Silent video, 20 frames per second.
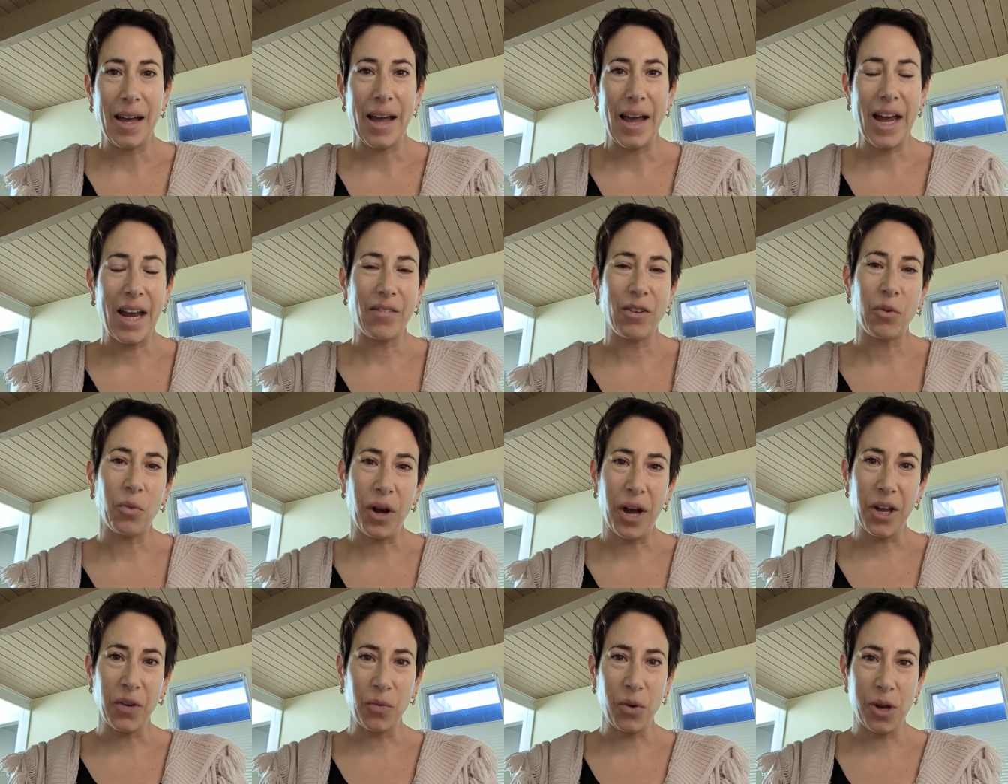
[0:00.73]
Hey
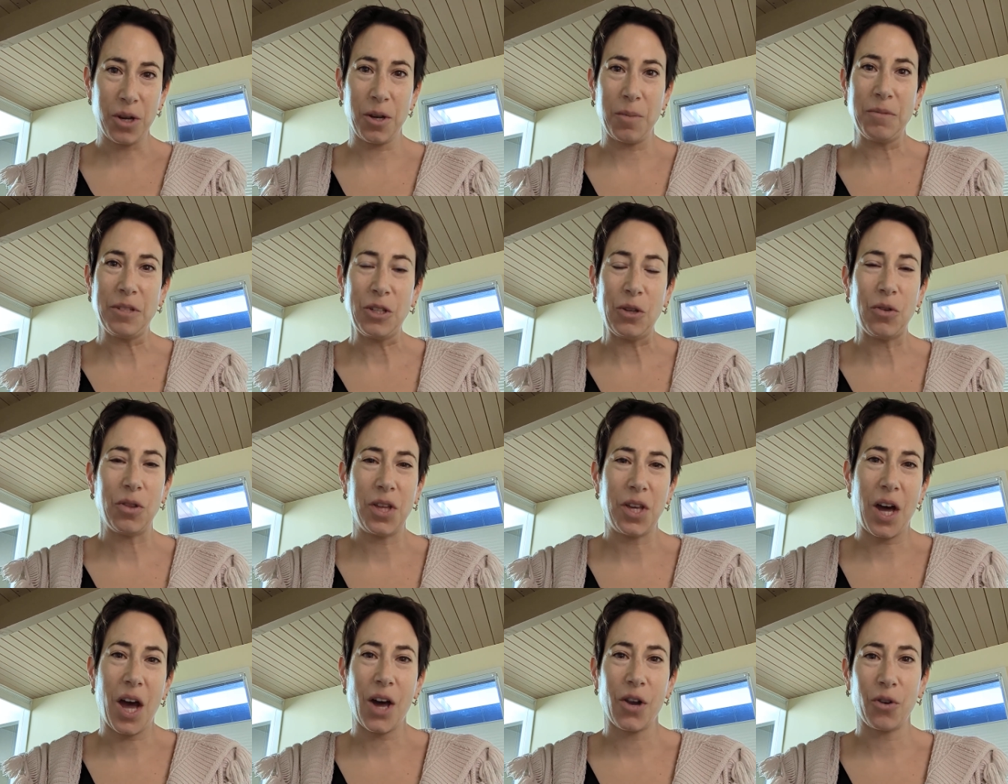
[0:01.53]
everyone, welcome to
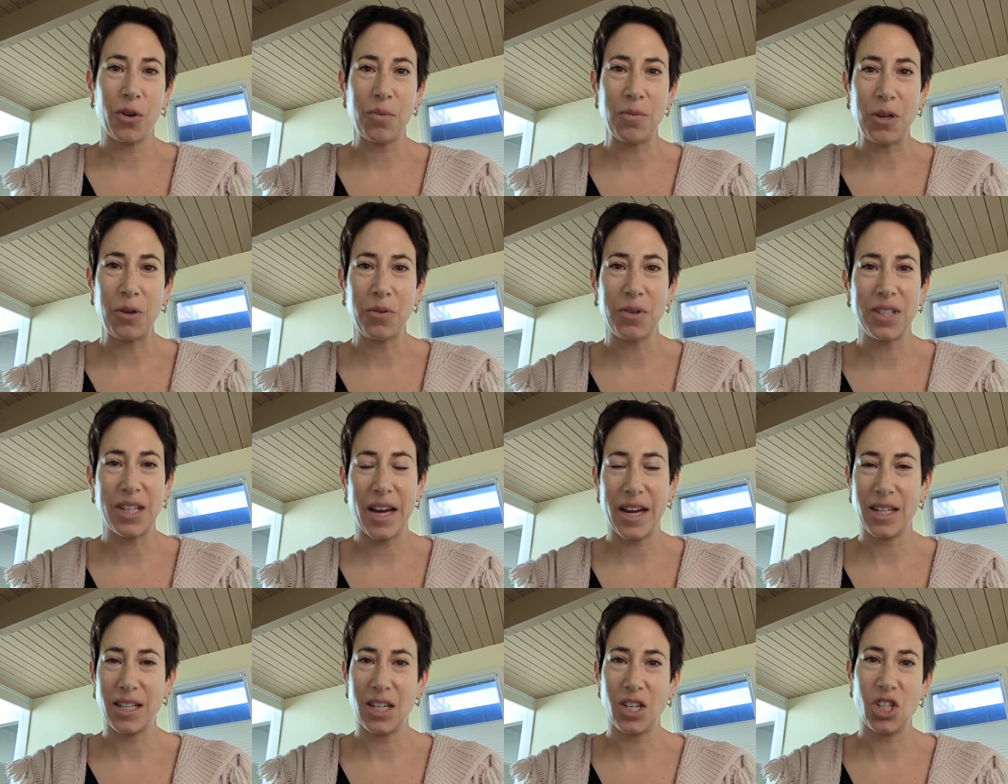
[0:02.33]
the Autoimmune
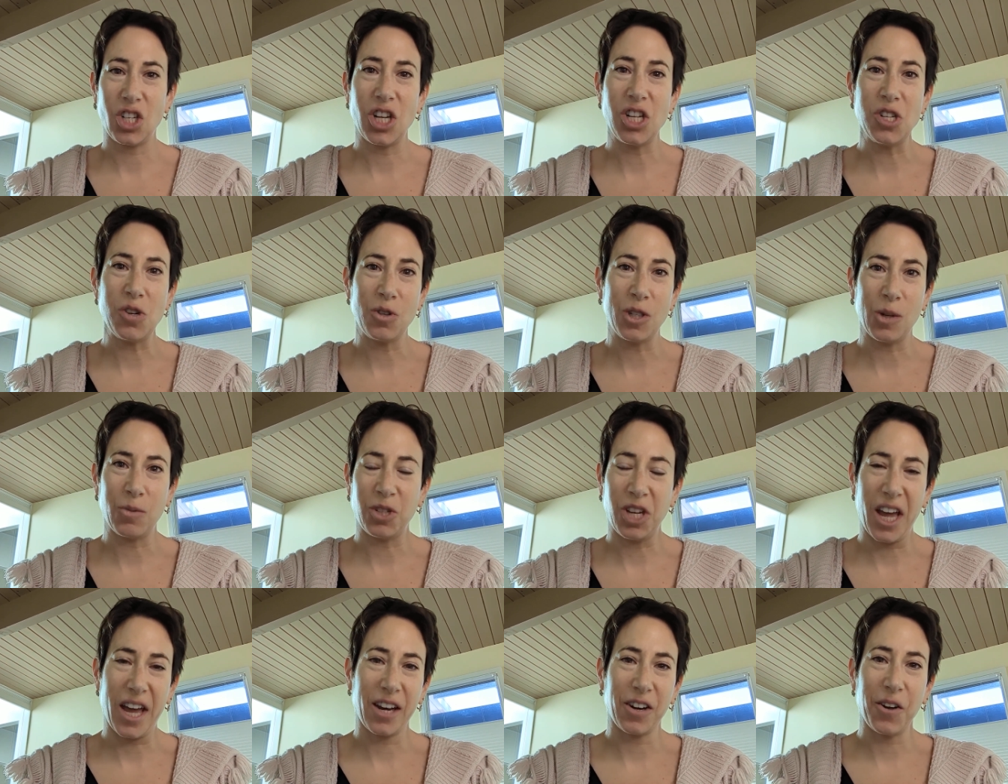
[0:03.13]
Dietitian YouTube
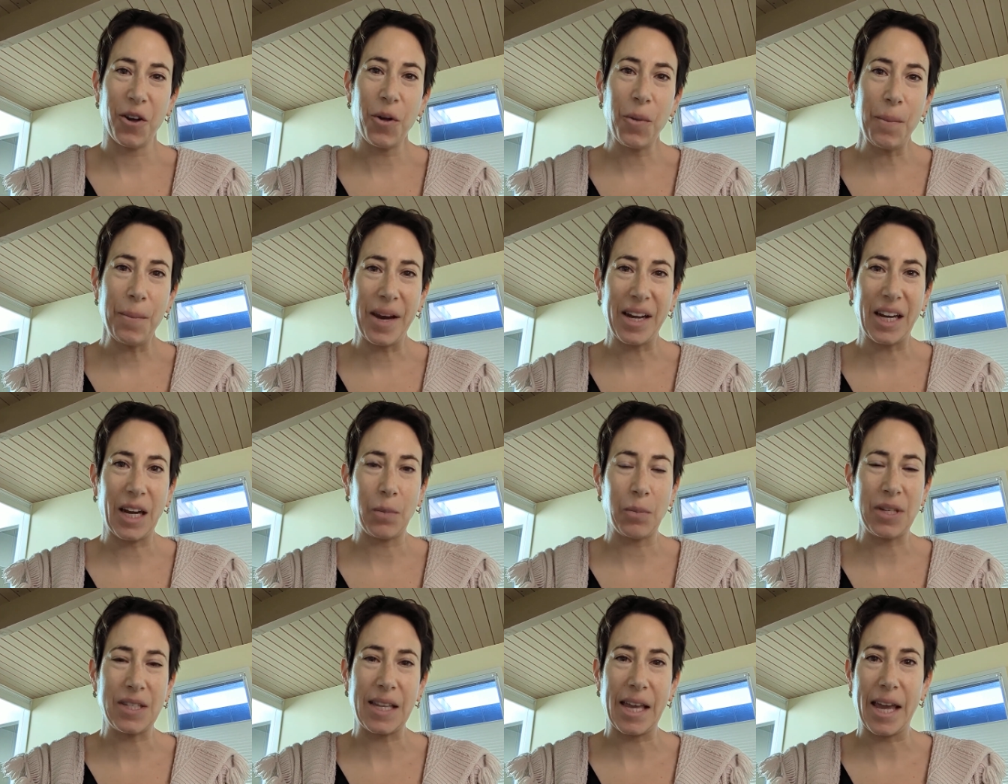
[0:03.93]
channel. My
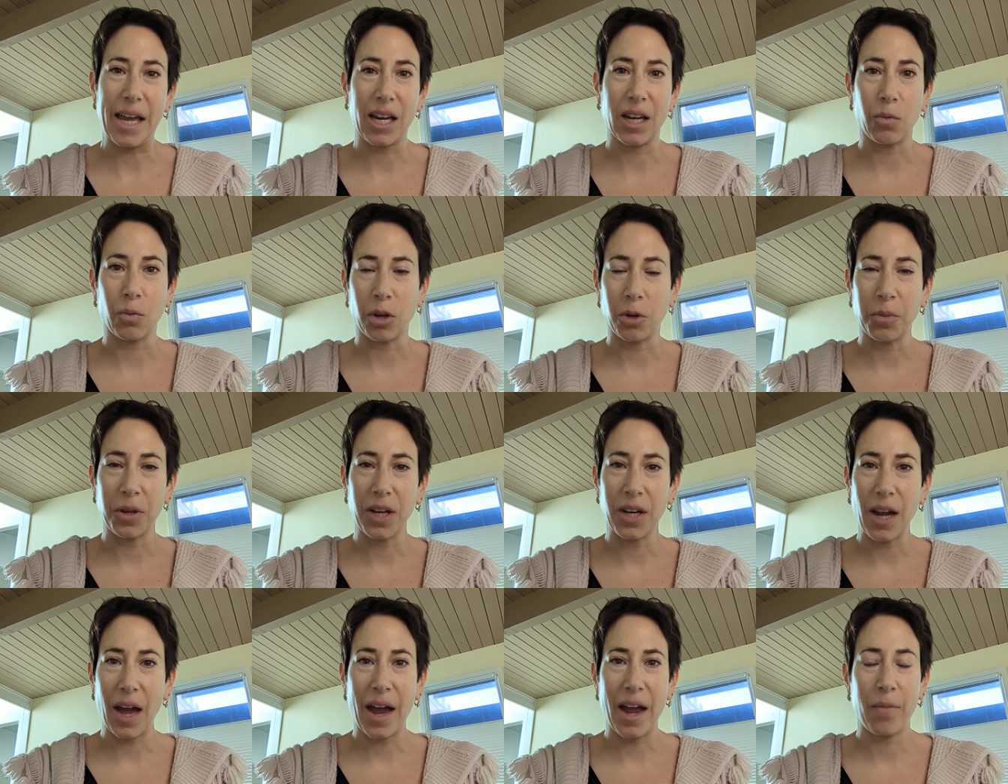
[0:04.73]
name is Annie
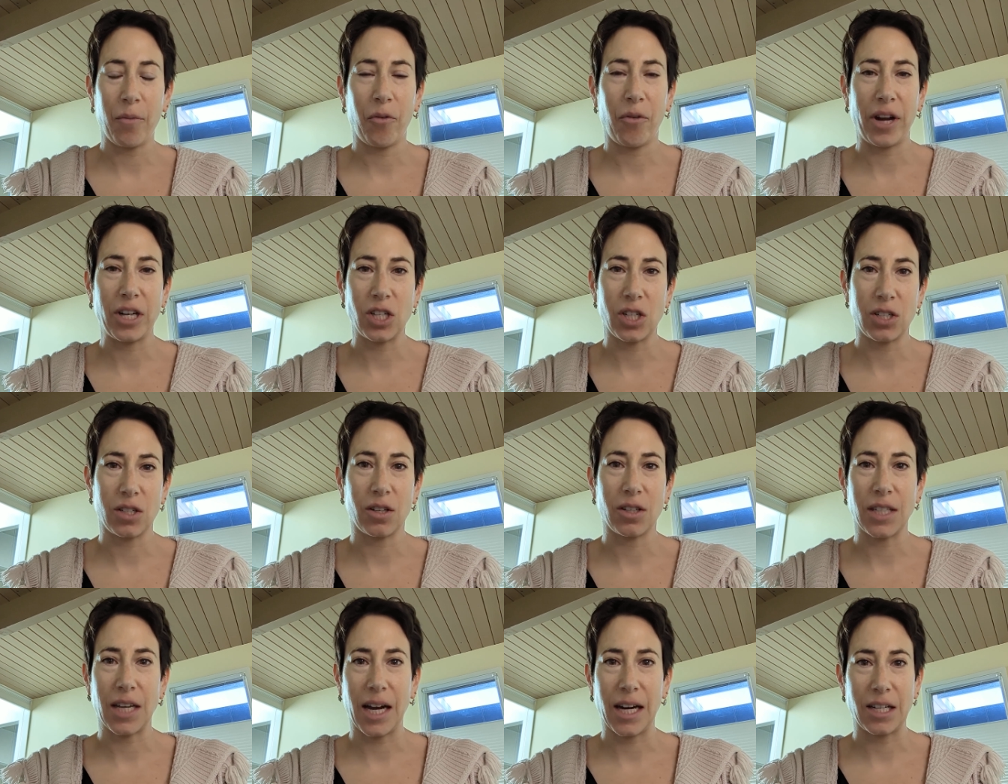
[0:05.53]
Rubin. I am a
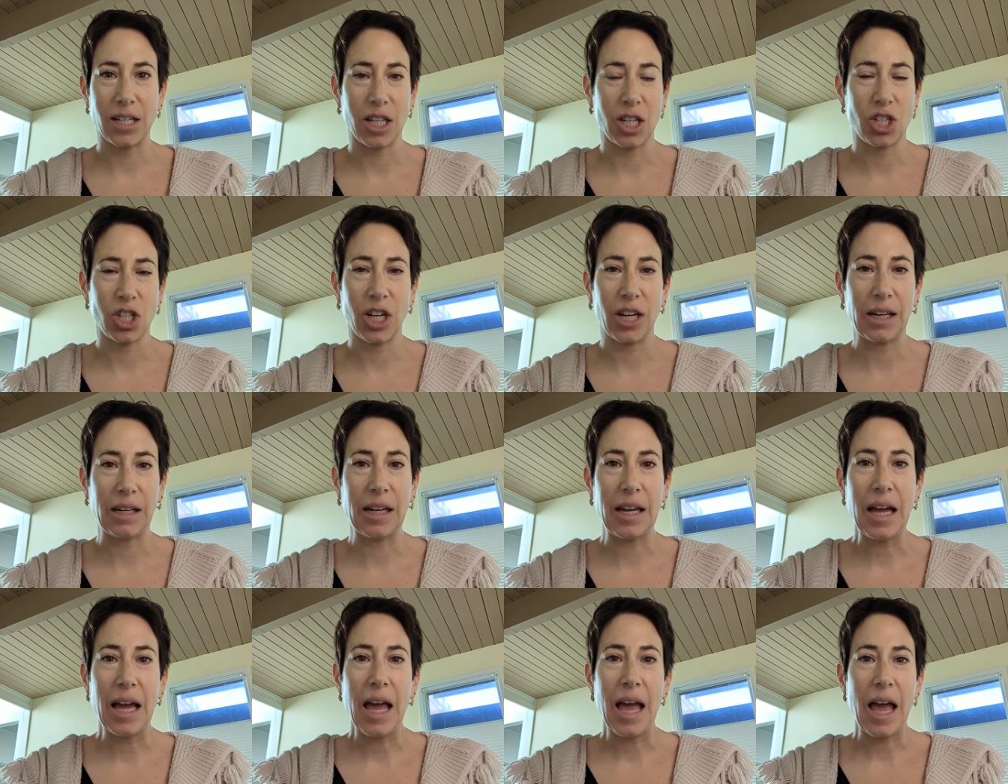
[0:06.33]
registered
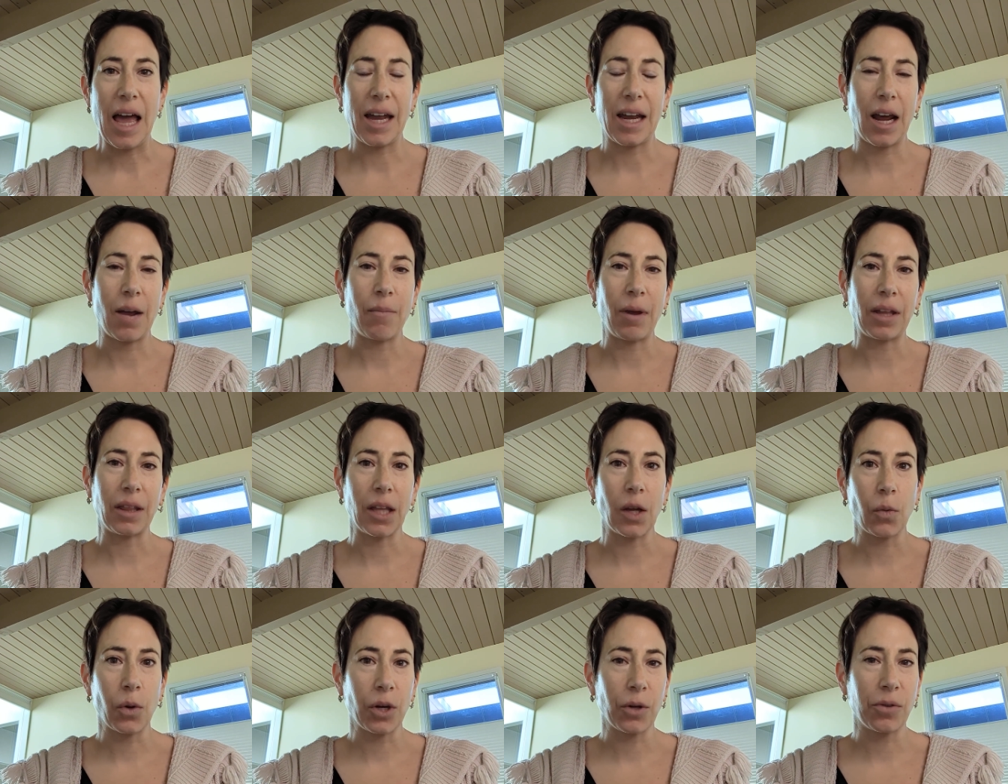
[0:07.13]
dietitian and I
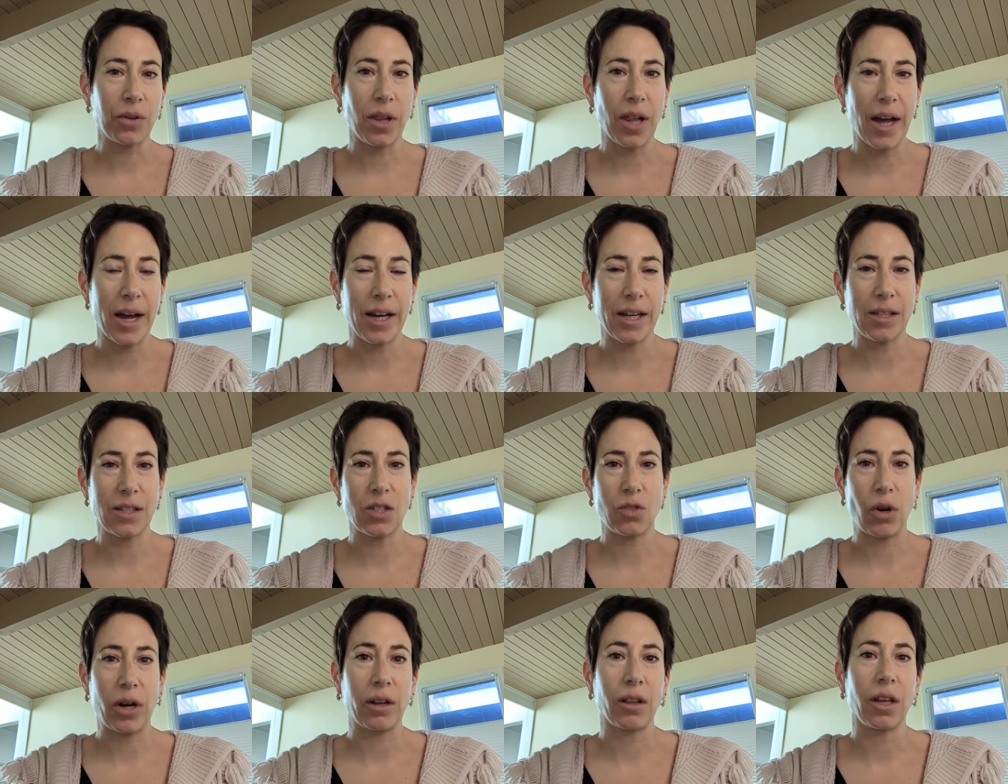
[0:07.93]
mainly work with clients
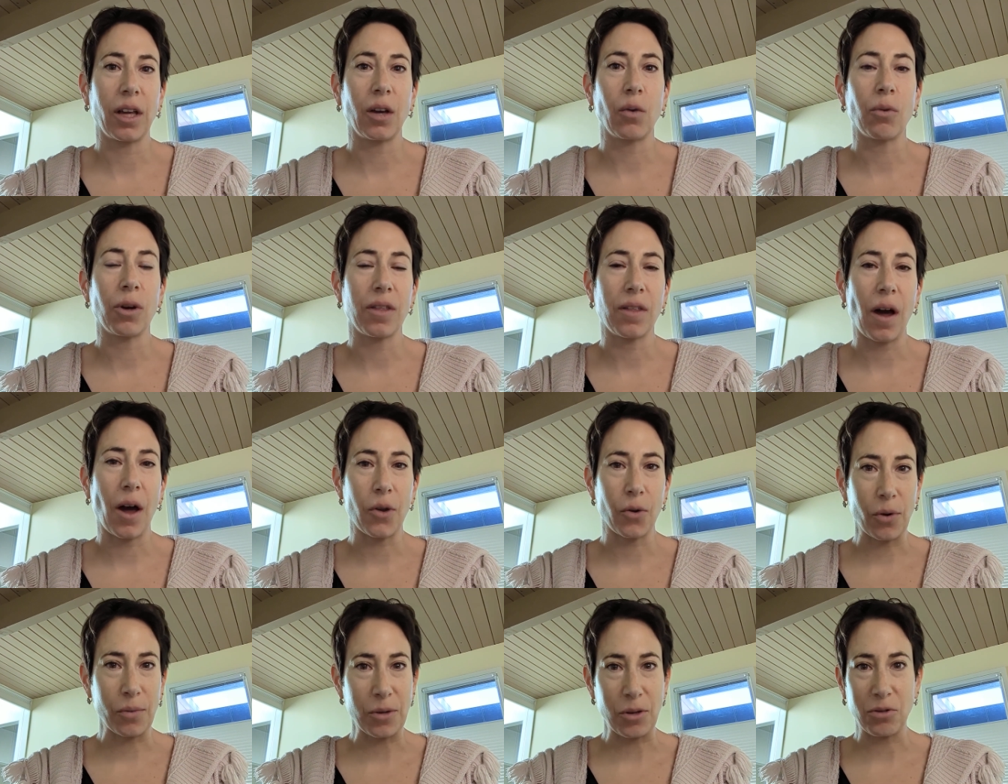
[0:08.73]
struggling with
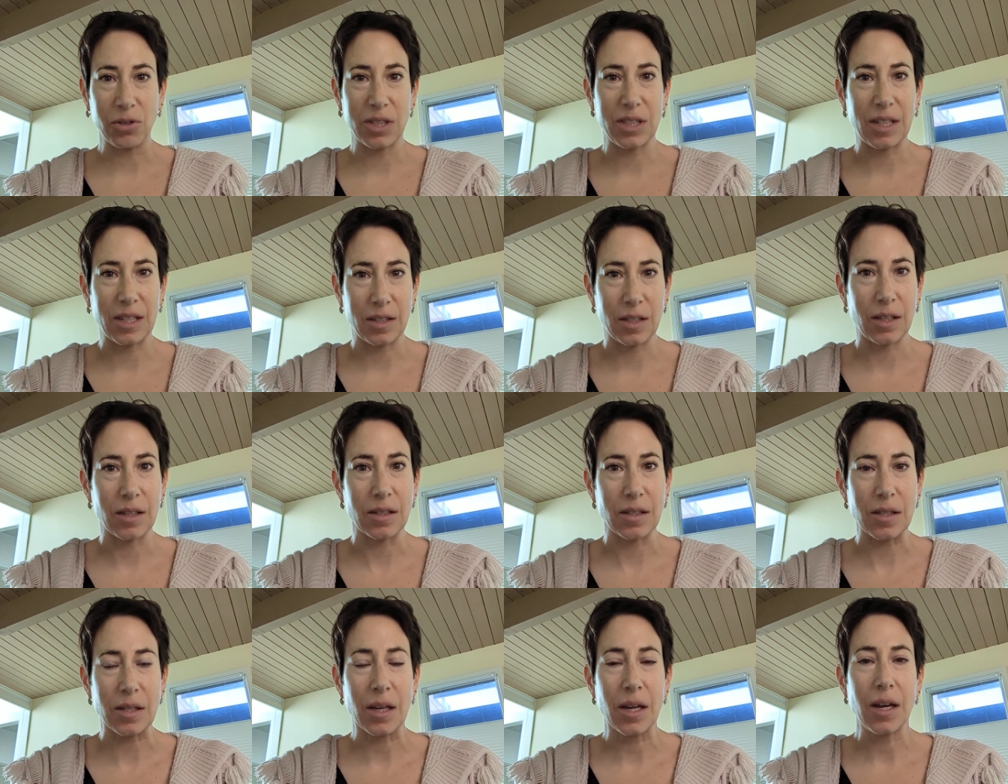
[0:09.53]
autoimmune
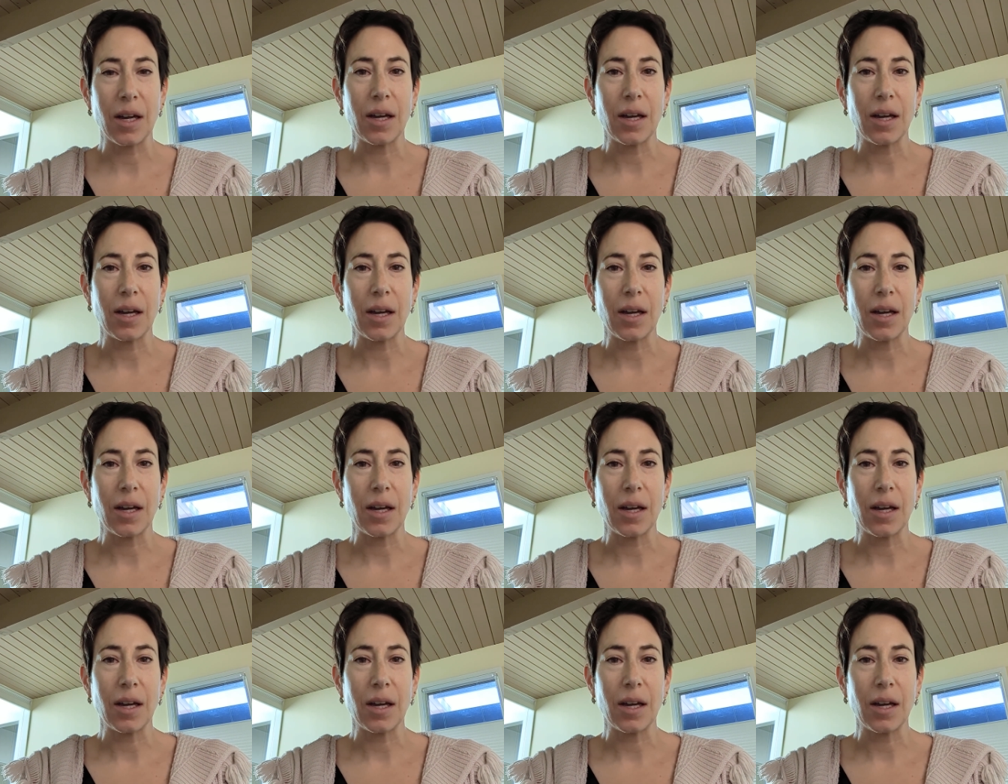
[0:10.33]
diseases.